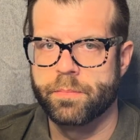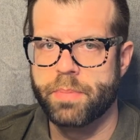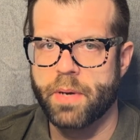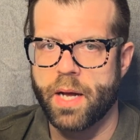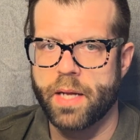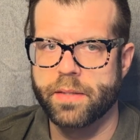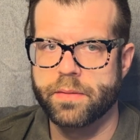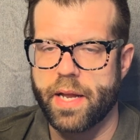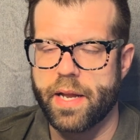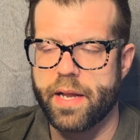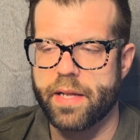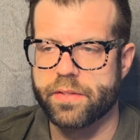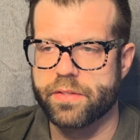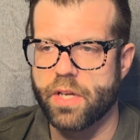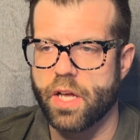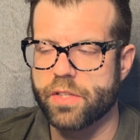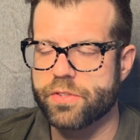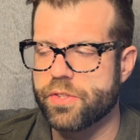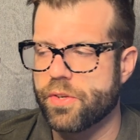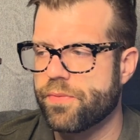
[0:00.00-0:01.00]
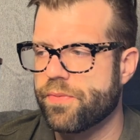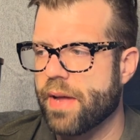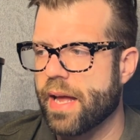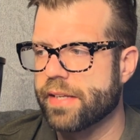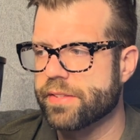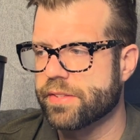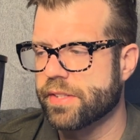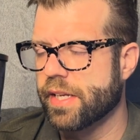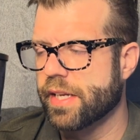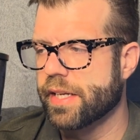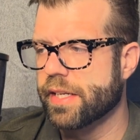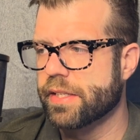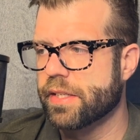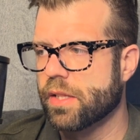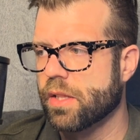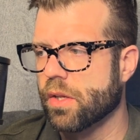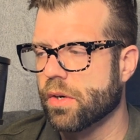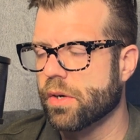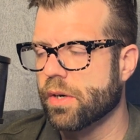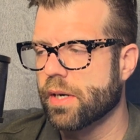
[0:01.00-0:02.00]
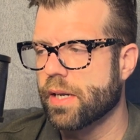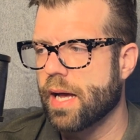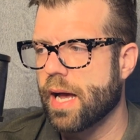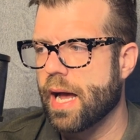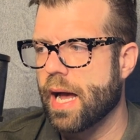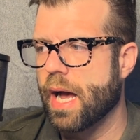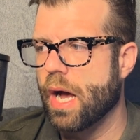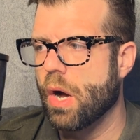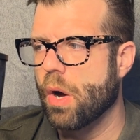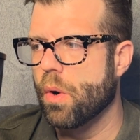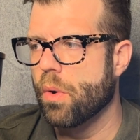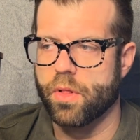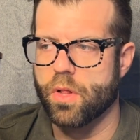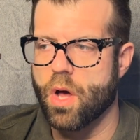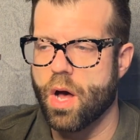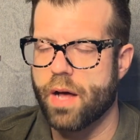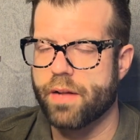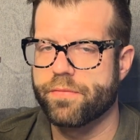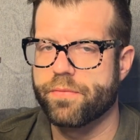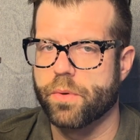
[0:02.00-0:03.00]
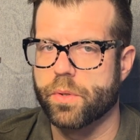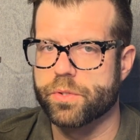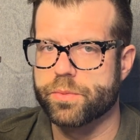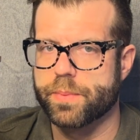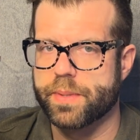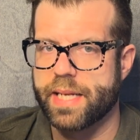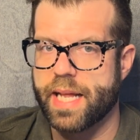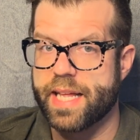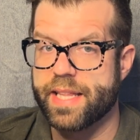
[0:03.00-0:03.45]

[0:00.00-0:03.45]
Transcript: But it's also fascinating to learn how law enforcement